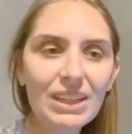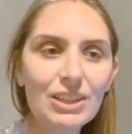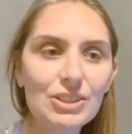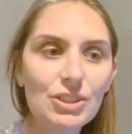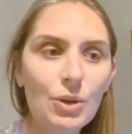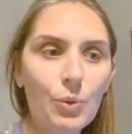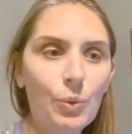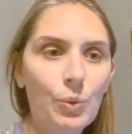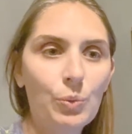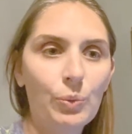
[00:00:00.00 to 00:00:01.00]
So
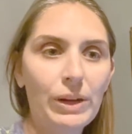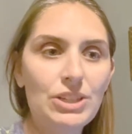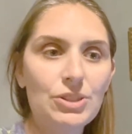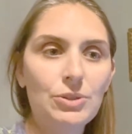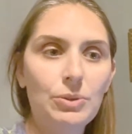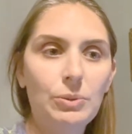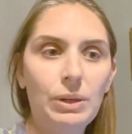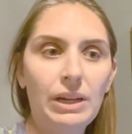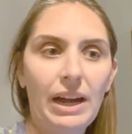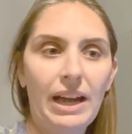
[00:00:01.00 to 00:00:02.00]
we do,
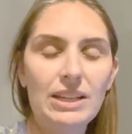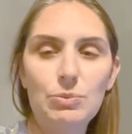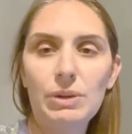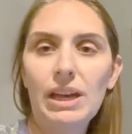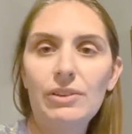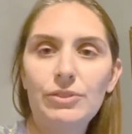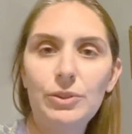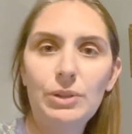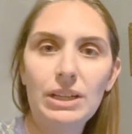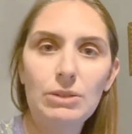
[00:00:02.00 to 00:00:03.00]
as we get
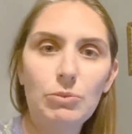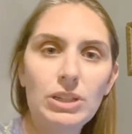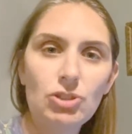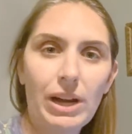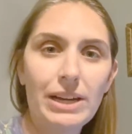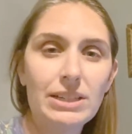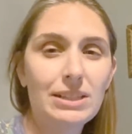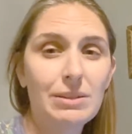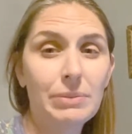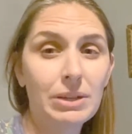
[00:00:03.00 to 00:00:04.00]
food in, we try
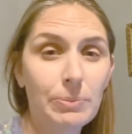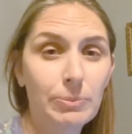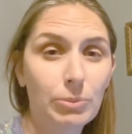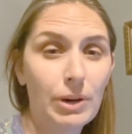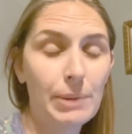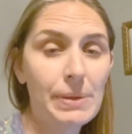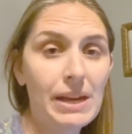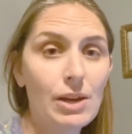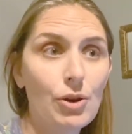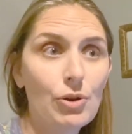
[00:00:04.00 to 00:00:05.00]
to meal prep
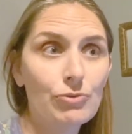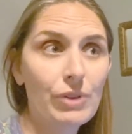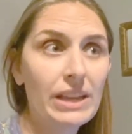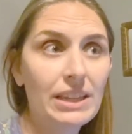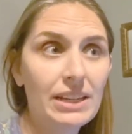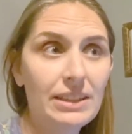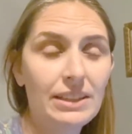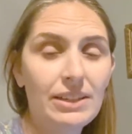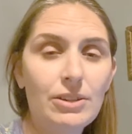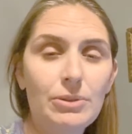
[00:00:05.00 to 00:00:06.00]
it right then and
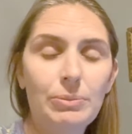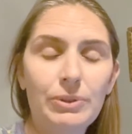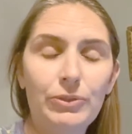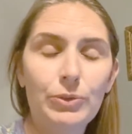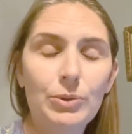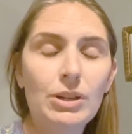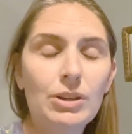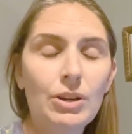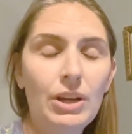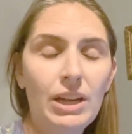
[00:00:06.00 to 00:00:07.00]
there
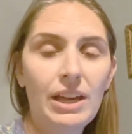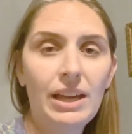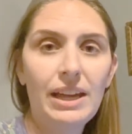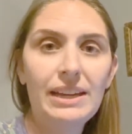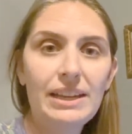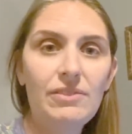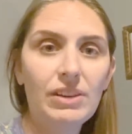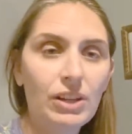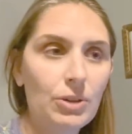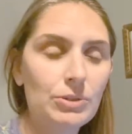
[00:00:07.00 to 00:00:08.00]
before it
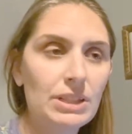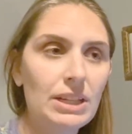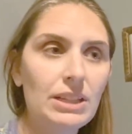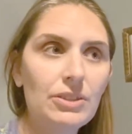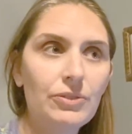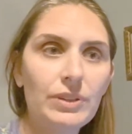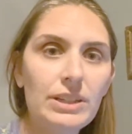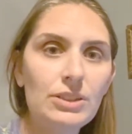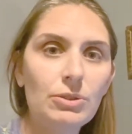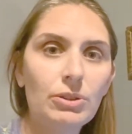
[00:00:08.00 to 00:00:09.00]
even goes in the
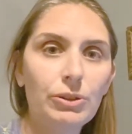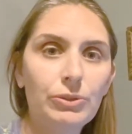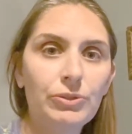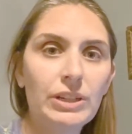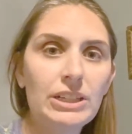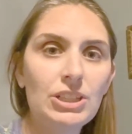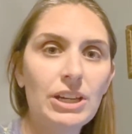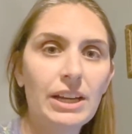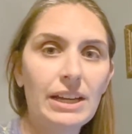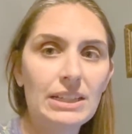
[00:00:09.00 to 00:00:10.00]
freezer or fridge.
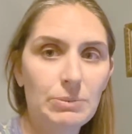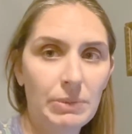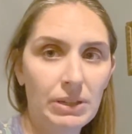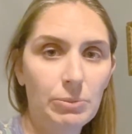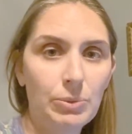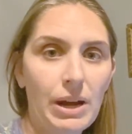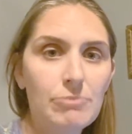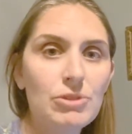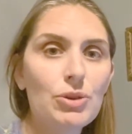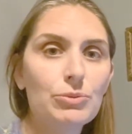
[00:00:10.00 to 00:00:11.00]
It gets meal
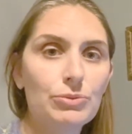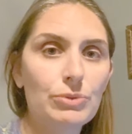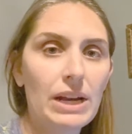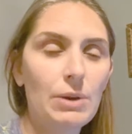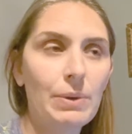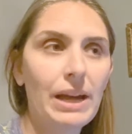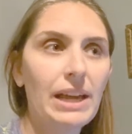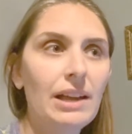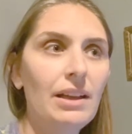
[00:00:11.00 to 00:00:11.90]
prepped right away.